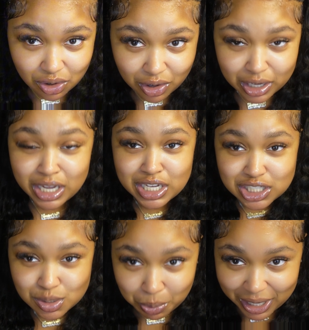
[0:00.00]
on,
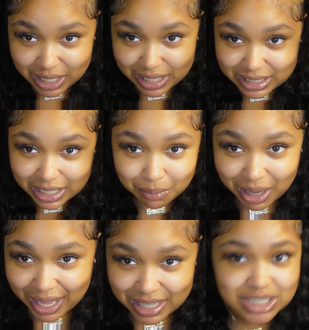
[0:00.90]
sprayed it, did
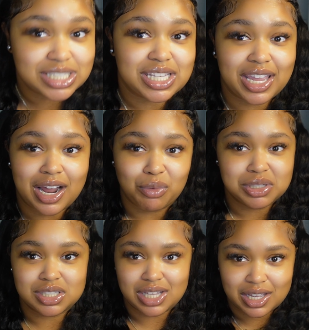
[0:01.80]
my edges, and I
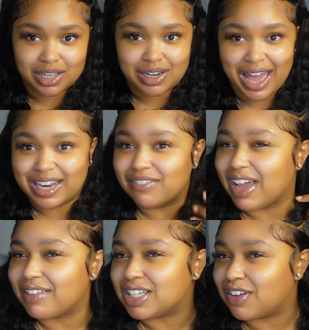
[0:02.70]
was done. I didn't
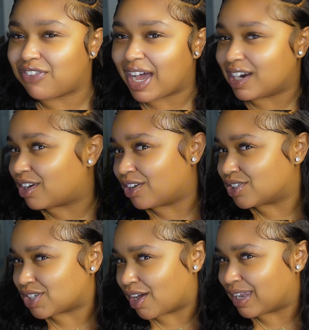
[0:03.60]
even have to define the
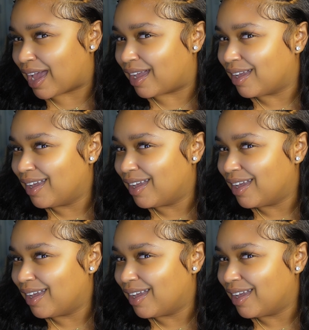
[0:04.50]
curls, y'all. Like,